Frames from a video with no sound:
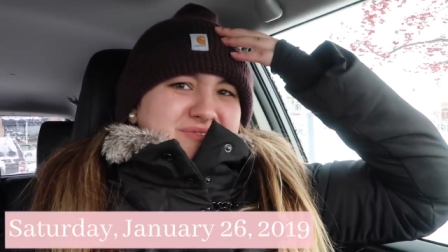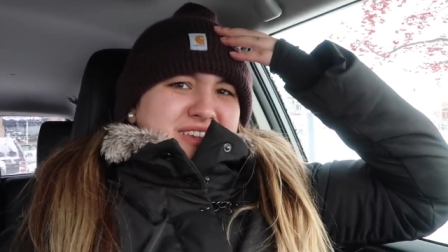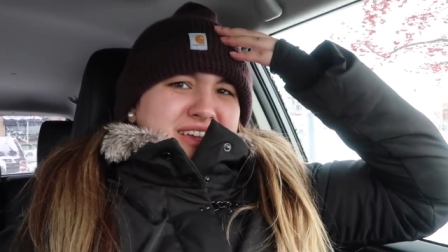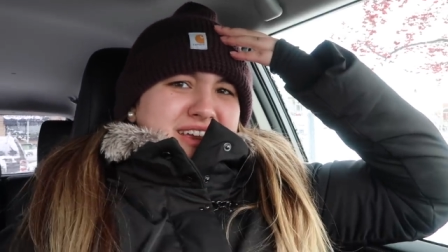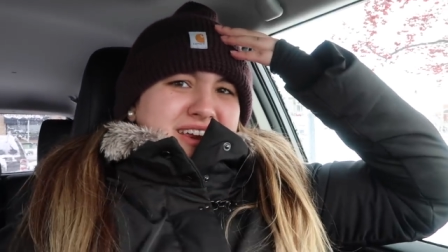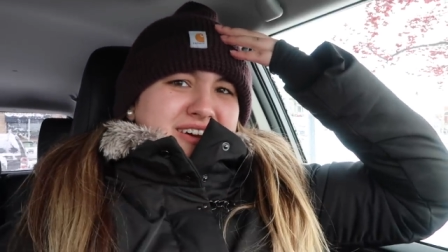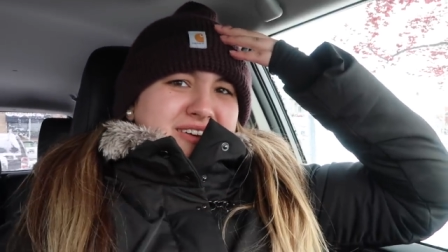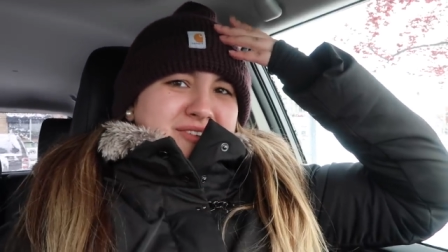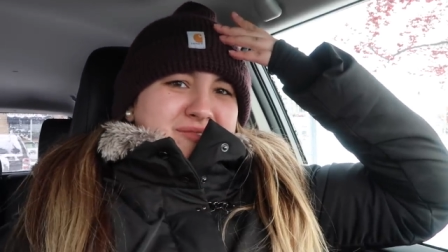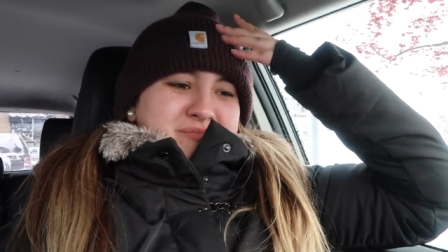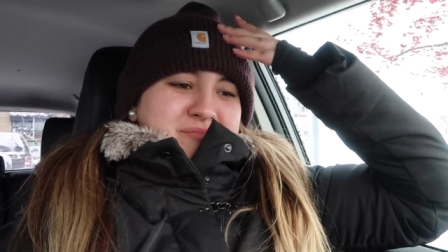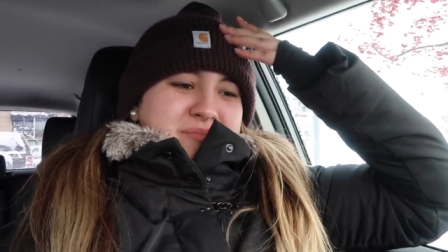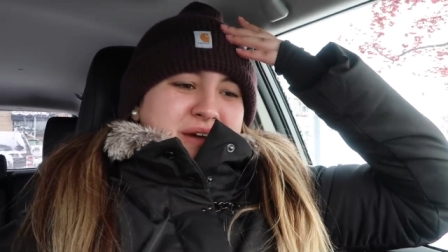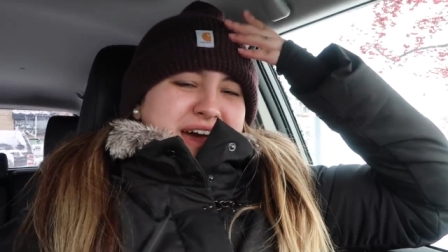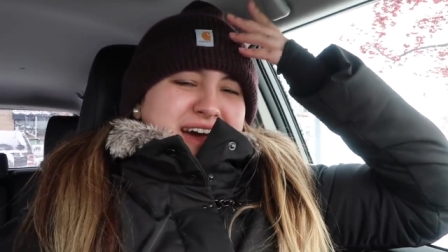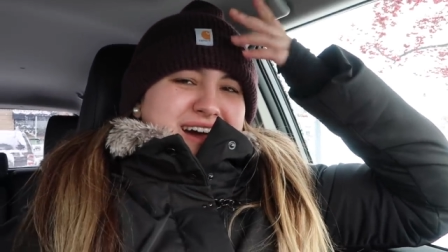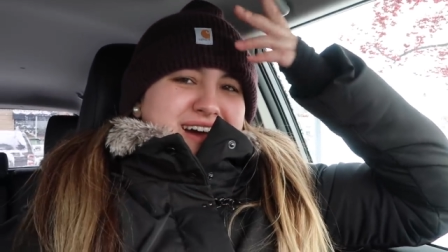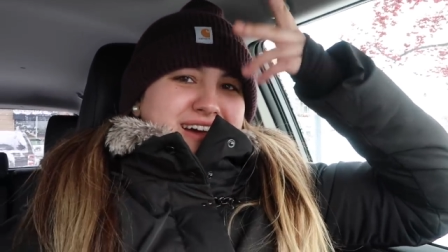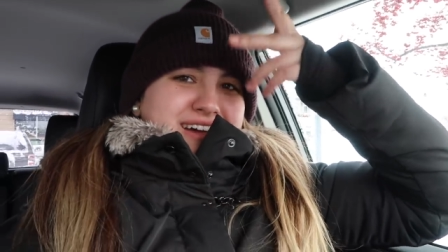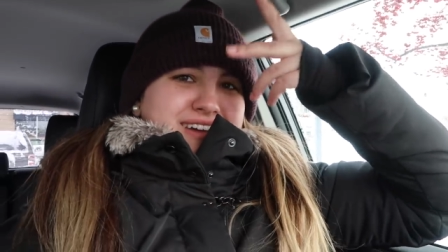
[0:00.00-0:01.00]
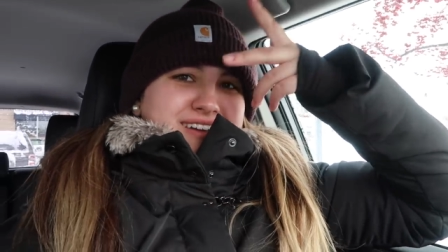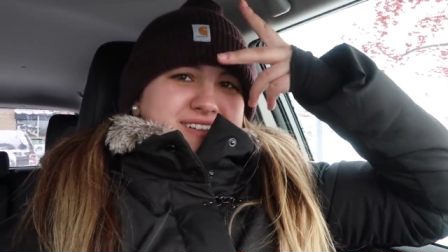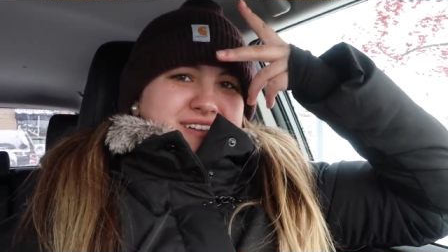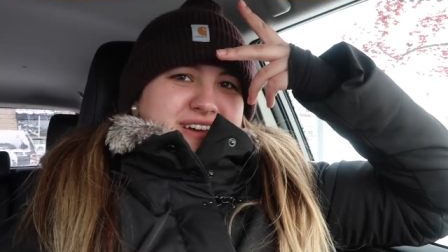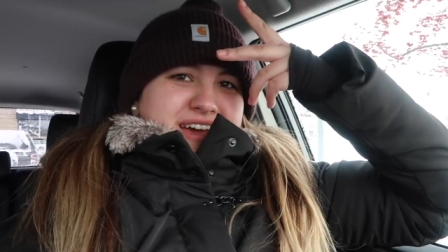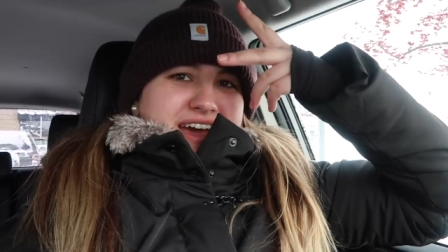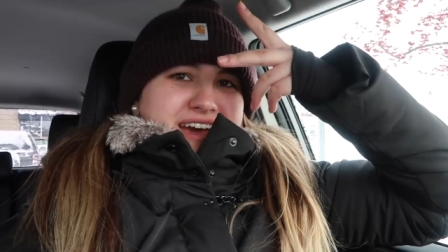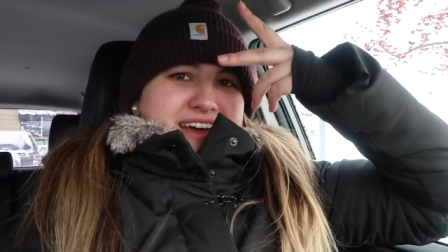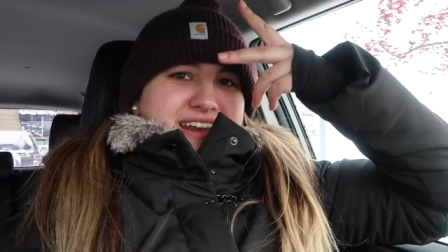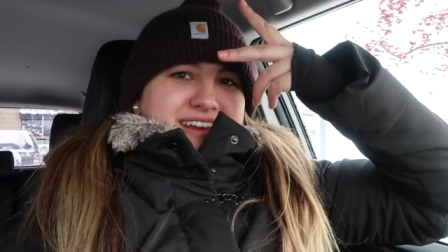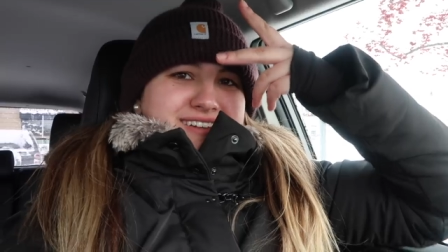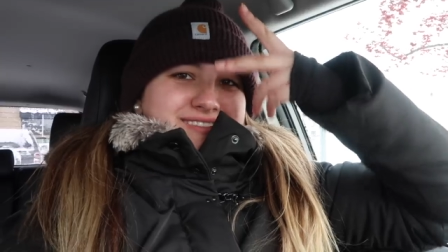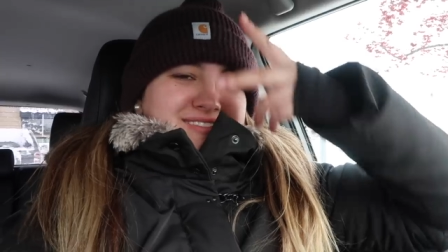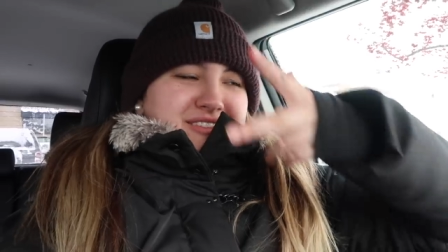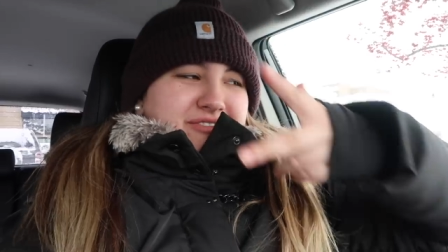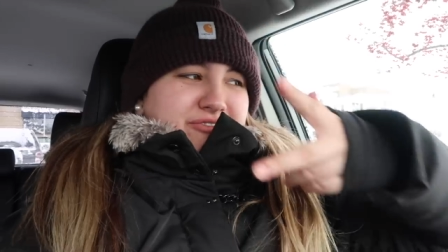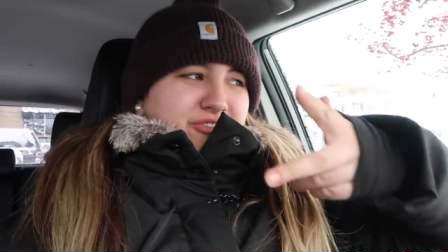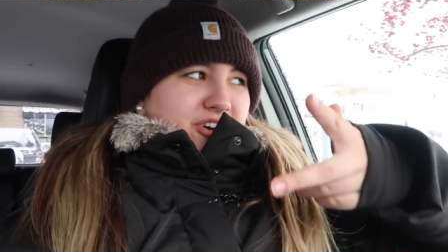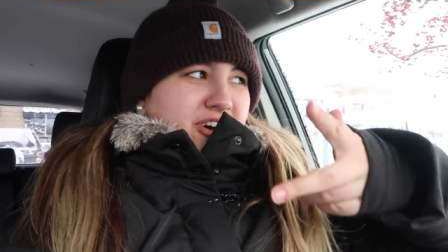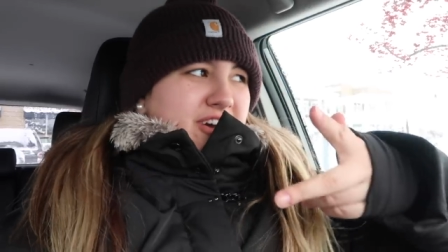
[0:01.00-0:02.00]
you know, back at
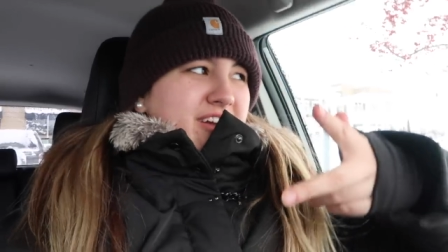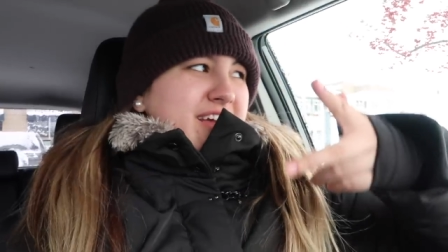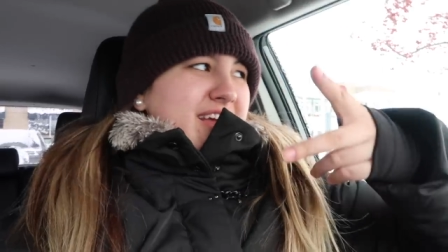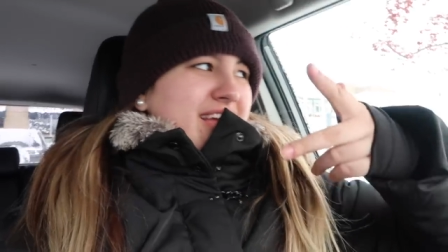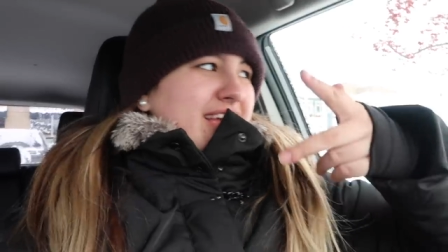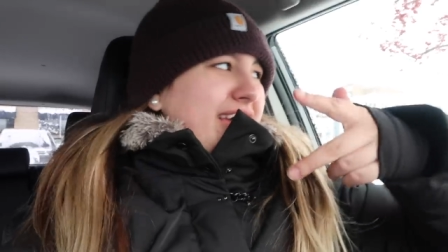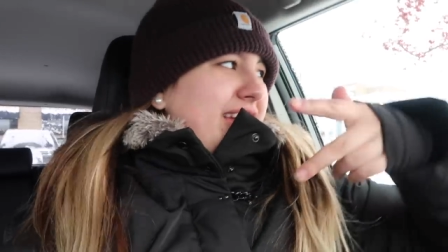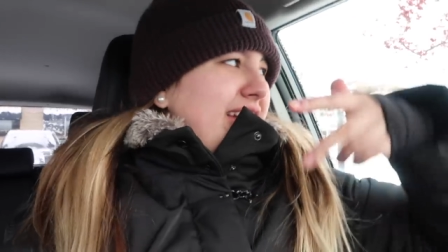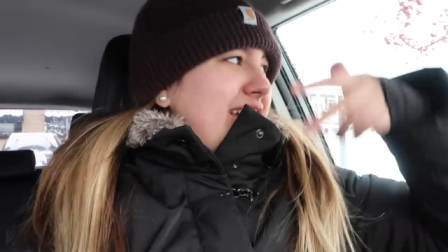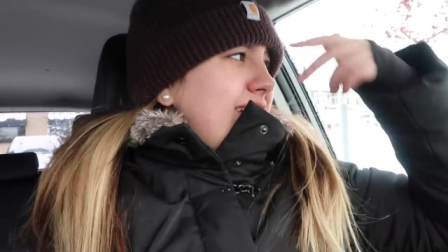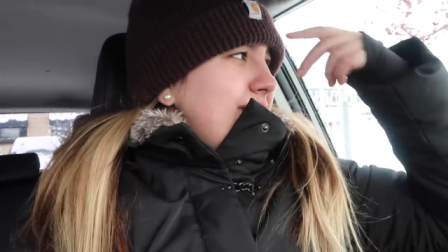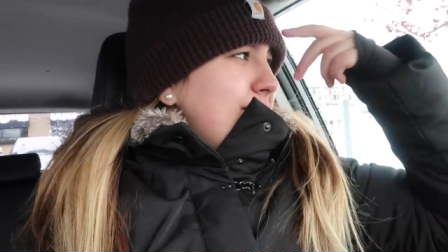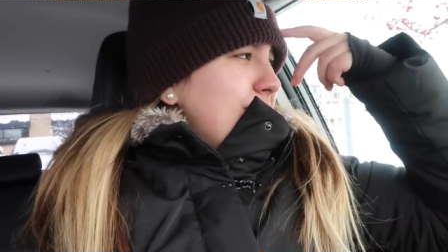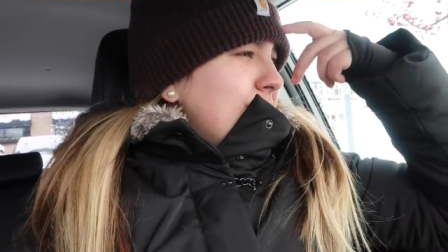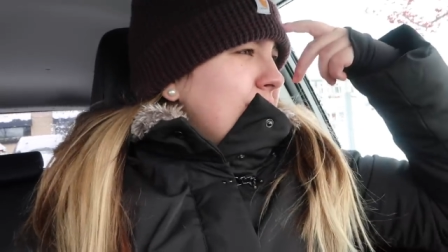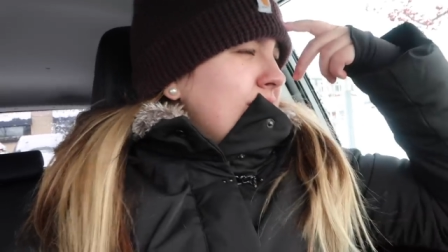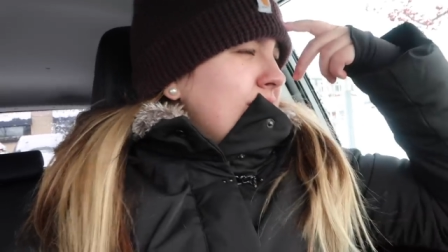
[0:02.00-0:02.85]
the vlogging game.